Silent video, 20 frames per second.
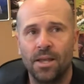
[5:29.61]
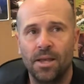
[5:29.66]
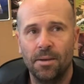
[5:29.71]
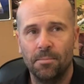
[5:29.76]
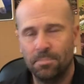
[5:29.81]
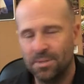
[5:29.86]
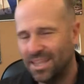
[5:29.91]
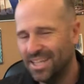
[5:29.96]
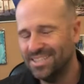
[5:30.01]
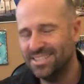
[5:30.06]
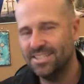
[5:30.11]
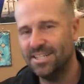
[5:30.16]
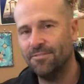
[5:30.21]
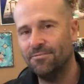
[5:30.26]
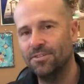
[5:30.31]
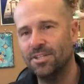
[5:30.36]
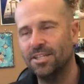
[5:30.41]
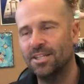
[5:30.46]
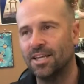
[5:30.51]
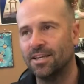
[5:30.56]
But that's
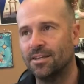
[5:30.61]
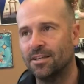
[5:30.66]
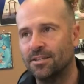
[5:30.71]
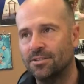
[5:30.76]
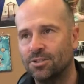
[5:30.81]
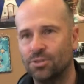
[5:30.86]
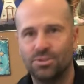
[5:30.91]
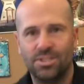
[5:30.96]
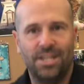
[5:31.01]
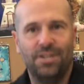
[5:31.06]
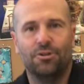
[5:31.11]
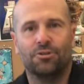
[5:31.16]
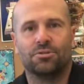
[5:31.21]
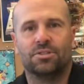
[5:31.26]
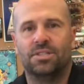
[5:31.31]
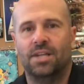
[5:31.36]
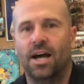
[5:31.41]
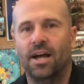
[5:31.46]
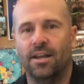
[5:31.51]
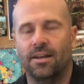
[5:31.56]
definitely like, so say you're
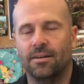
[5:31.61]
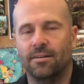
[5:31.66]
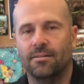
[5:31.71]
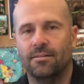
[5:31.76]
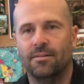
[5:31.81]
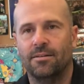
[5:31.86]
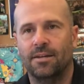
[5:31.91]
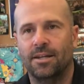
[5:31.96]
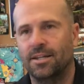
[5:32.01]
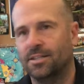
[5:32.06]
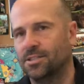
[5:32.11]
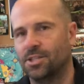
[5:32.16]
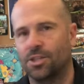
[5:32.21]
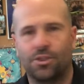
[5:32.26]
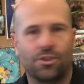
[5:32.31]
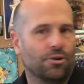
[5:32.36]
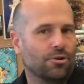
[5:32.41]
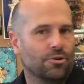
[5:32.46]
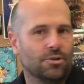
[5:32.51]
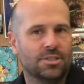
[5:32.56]
done and it's a
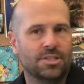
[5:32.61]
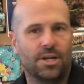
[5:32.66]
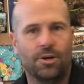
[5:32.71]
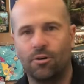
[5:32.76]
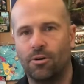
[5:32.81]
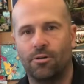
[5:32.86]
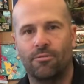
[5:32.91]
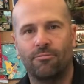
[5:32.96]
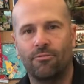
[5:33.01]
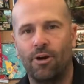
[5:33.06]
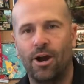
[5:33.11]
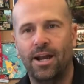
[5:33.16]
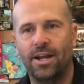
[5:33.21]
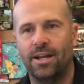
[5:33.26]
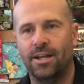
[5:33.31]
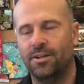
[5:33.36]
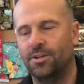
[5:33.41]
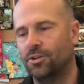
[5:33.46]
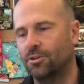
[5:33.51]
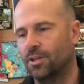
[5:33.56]
Thursday or a Friday
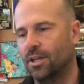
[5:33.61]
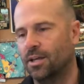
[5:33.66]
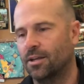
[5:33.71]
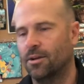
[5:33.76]
and you're like,